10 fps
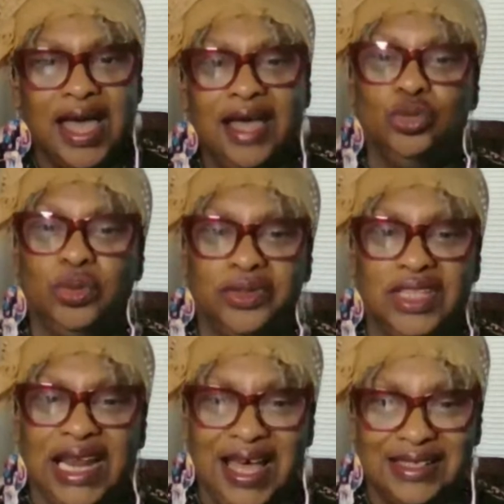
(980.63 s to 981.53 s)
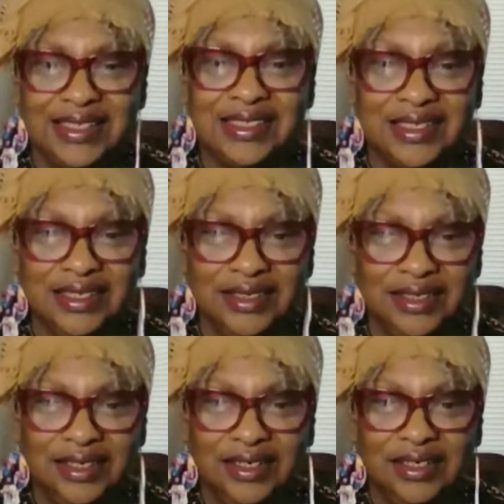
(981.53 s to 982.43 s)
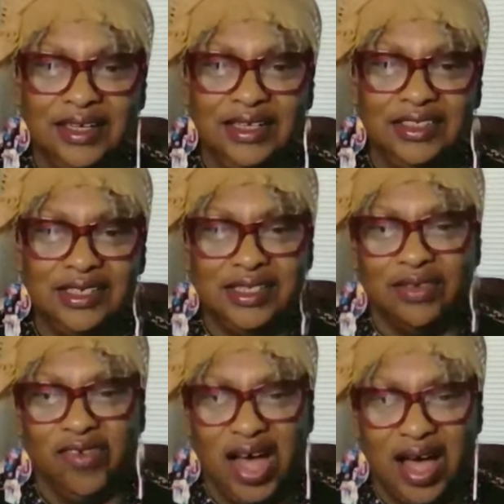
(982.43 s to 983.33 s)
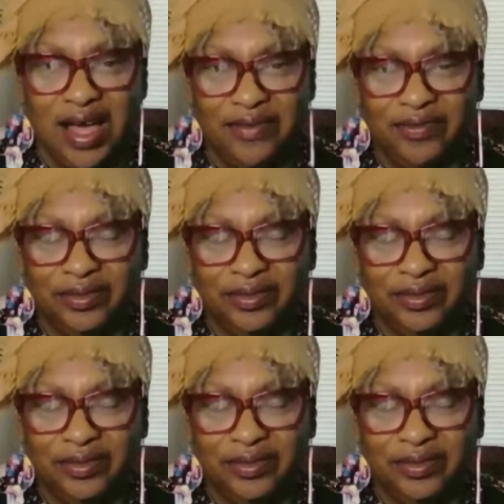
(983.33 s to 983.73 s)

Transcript: do with less to survive.